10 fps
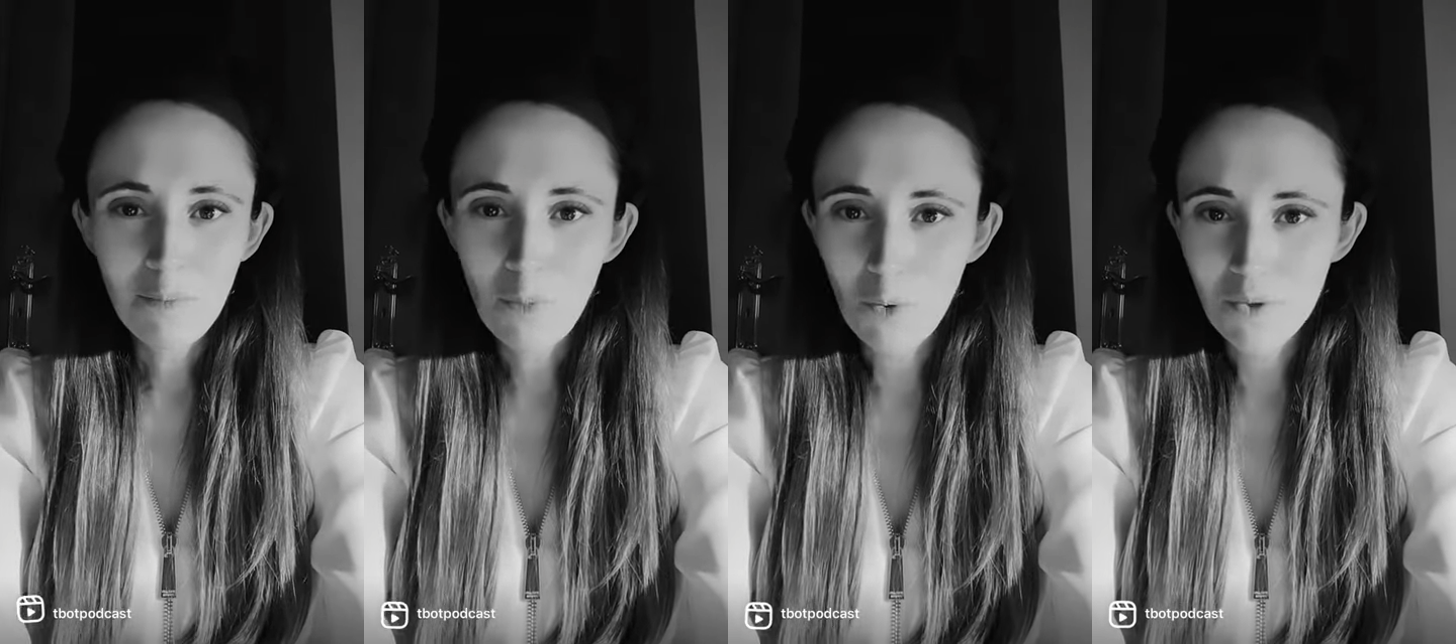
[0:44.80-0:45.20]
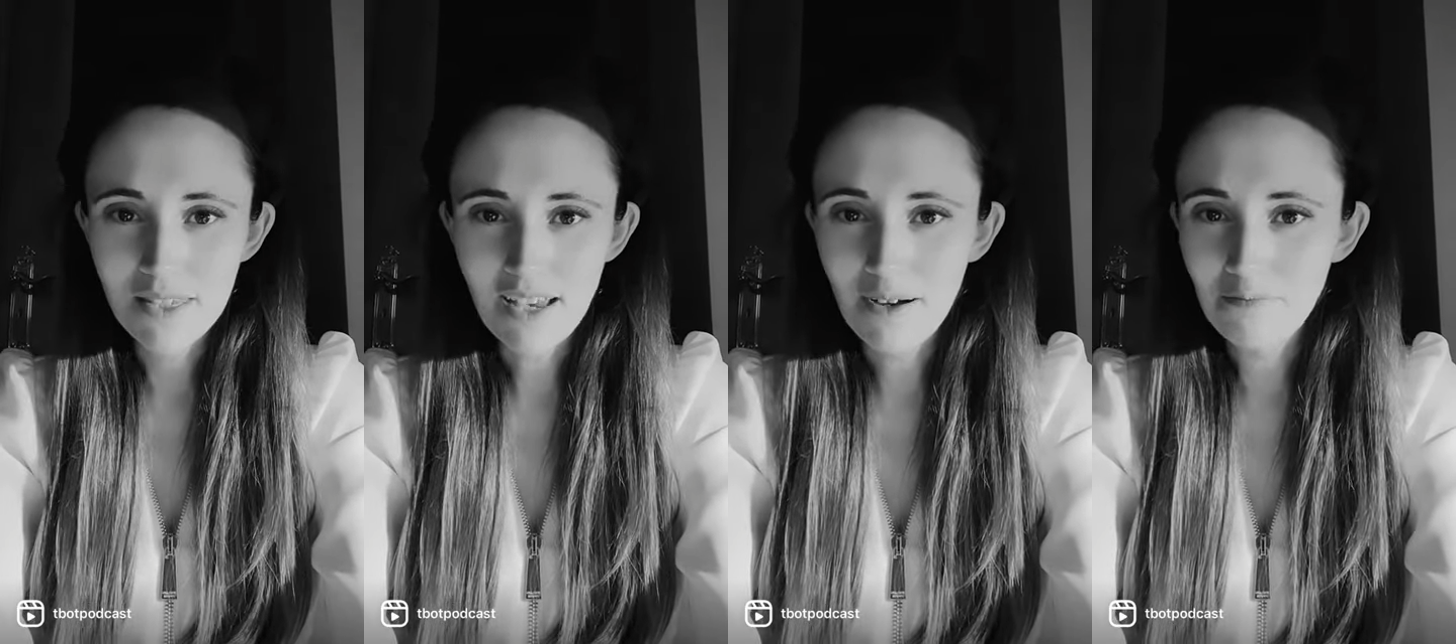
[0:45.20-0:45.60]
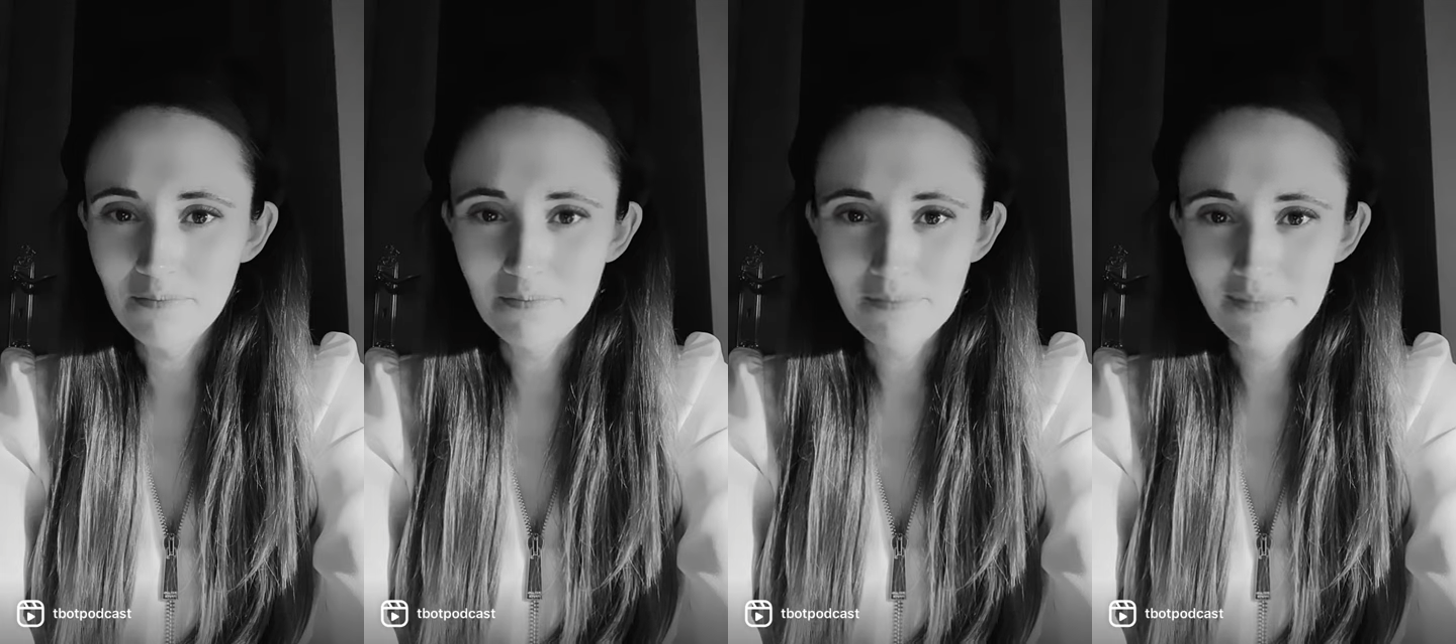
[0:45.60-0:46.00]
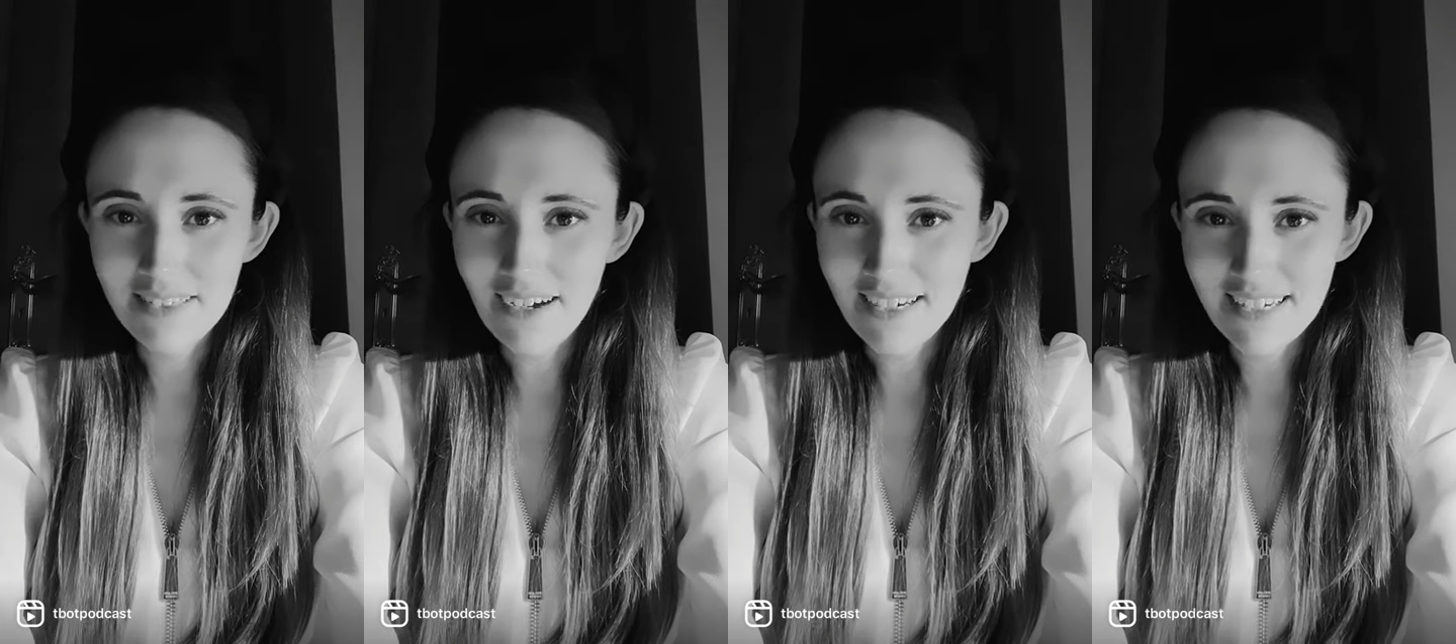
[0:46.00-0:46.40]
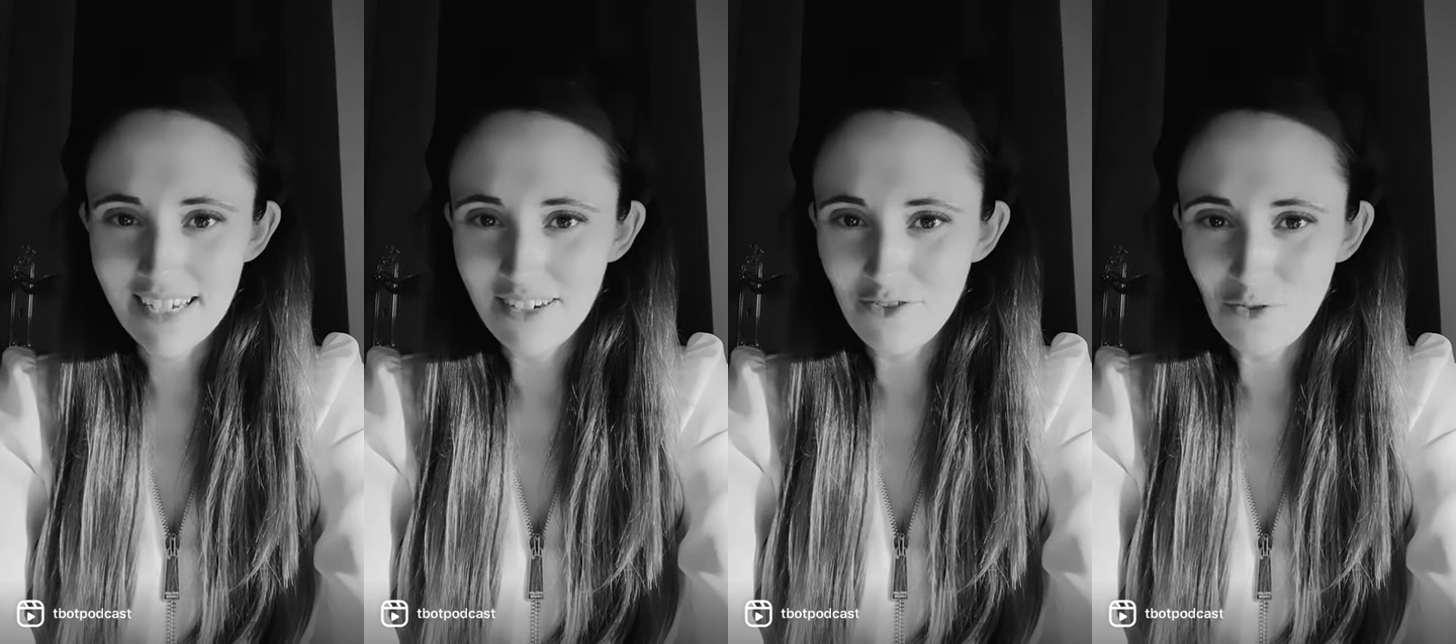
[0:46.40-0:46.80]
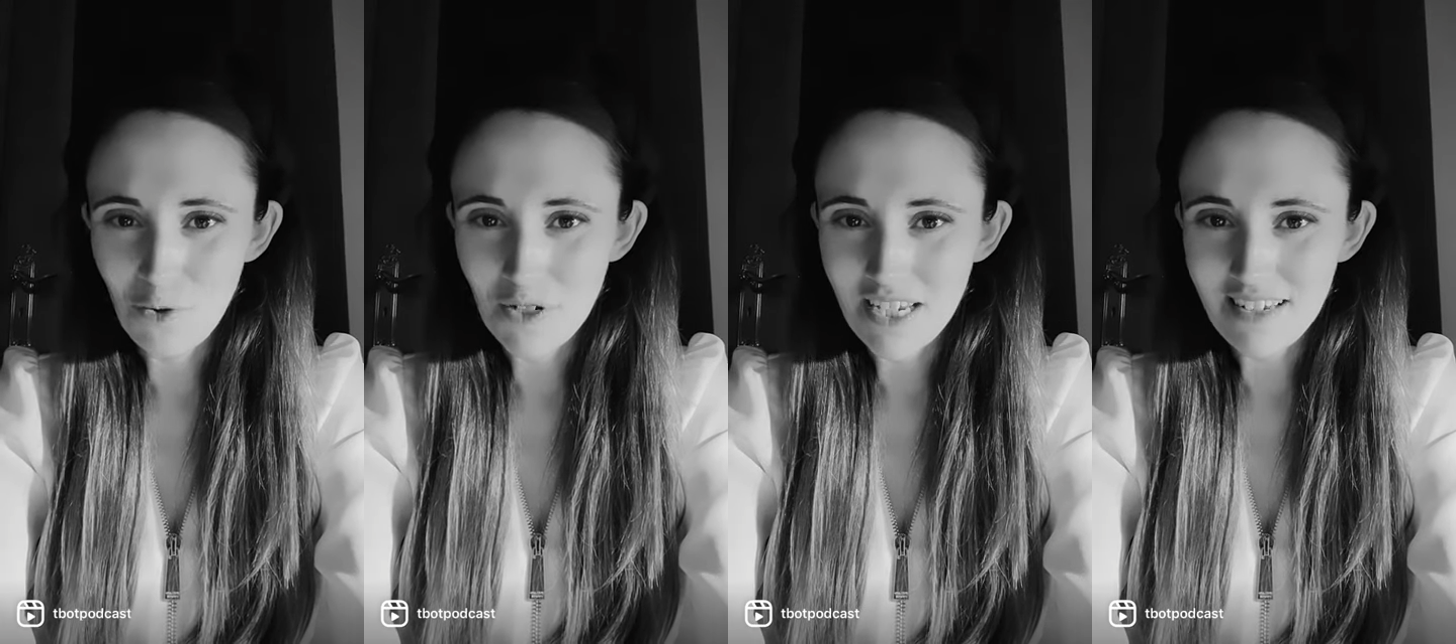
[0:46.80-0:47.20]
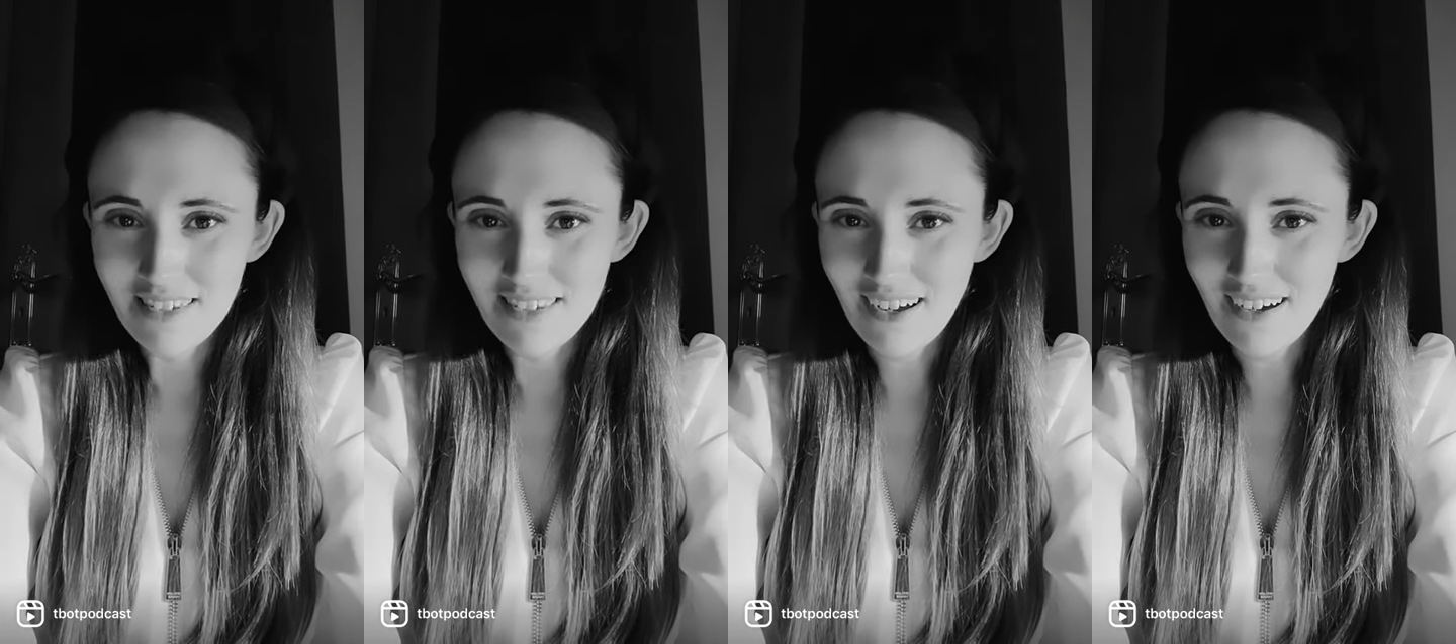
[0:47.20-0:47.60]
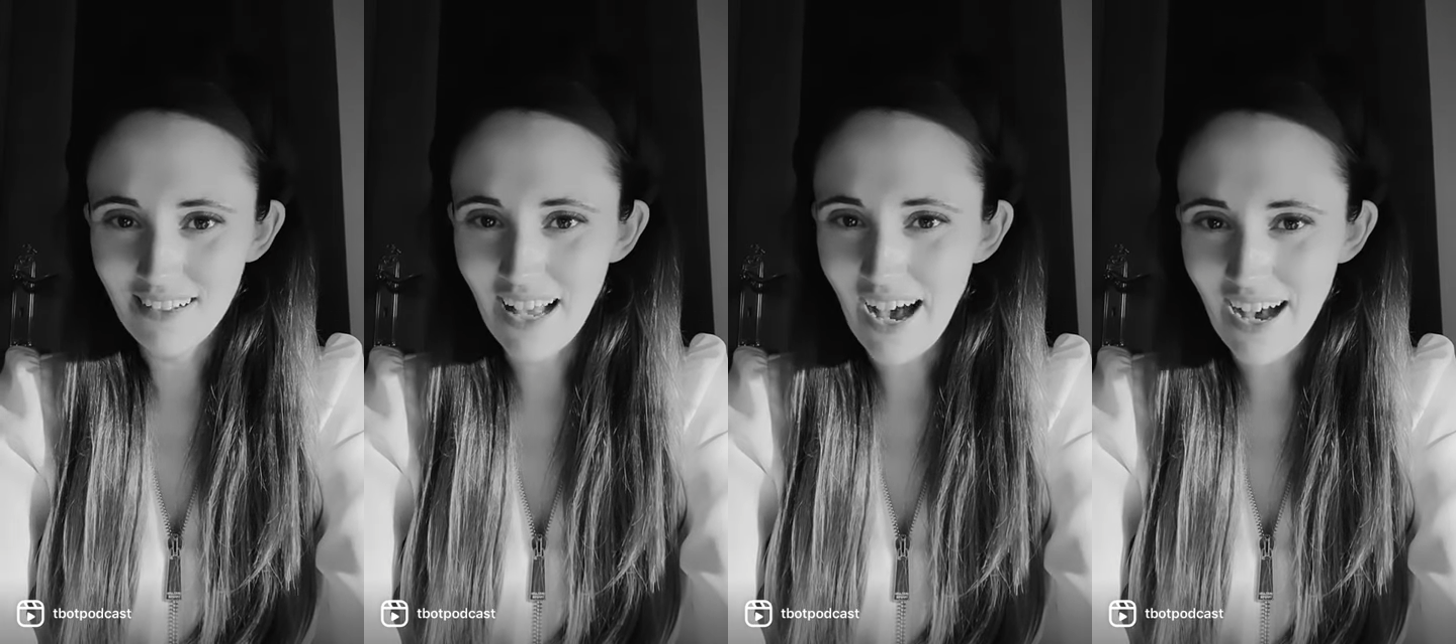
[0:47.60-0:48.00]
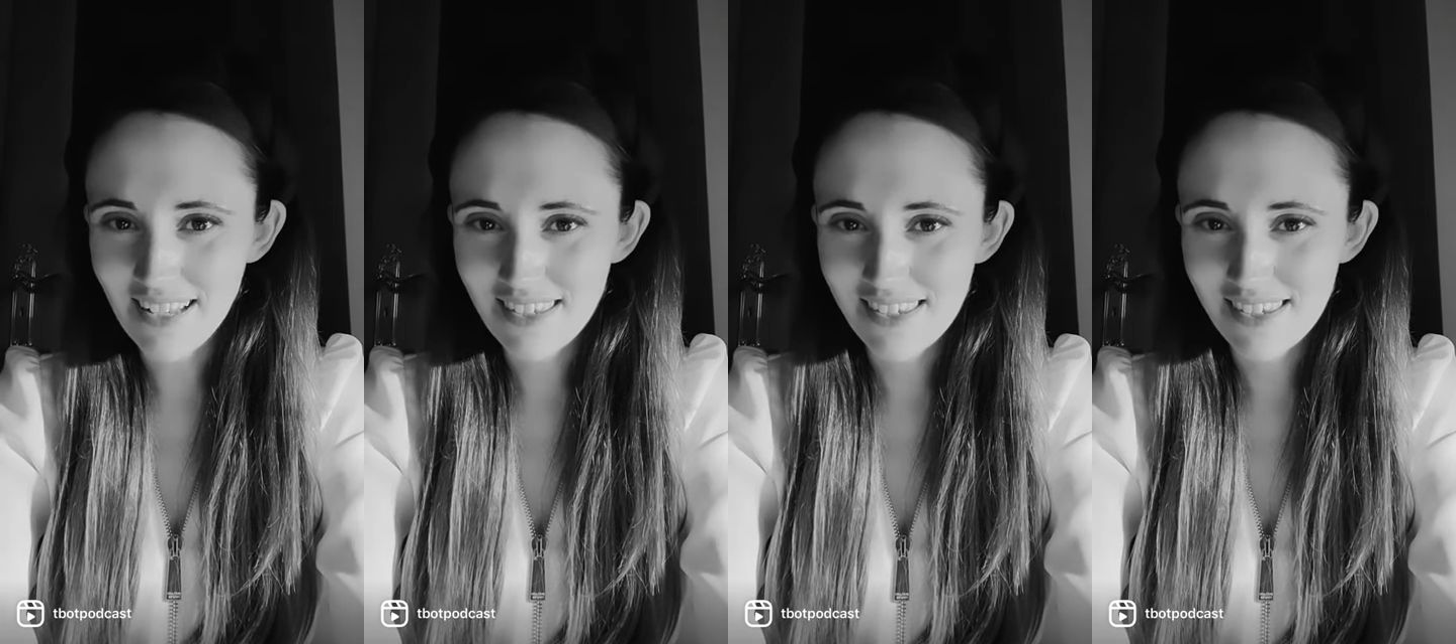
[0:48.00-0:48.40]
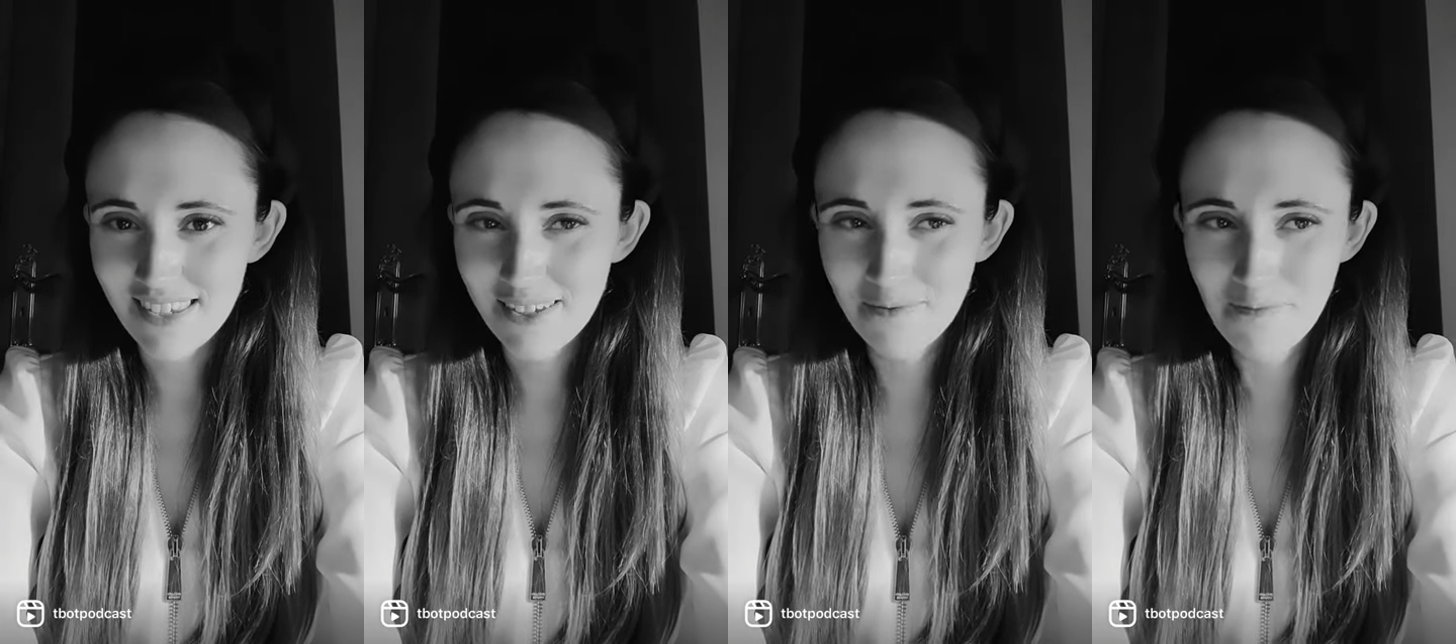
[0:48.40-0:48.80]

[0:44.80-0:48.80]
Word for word: bought some 1940s style hats,